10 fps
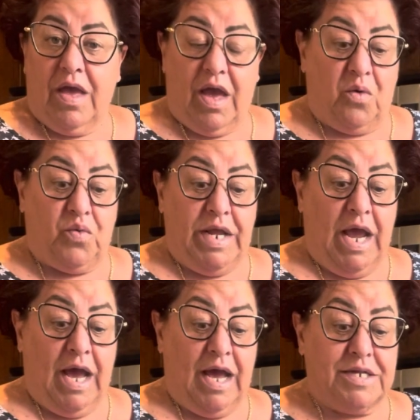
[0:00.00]
And we
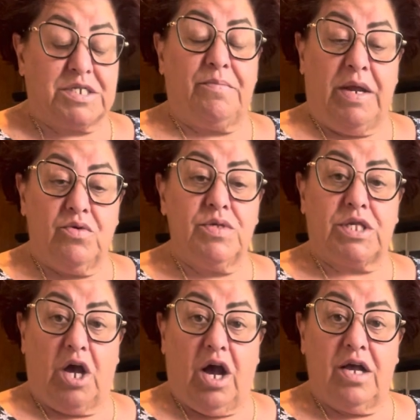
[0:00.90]
had tomato
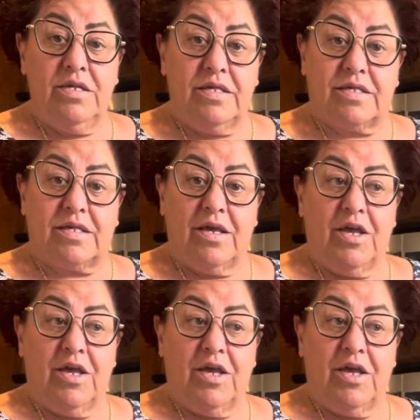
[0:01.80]
sauce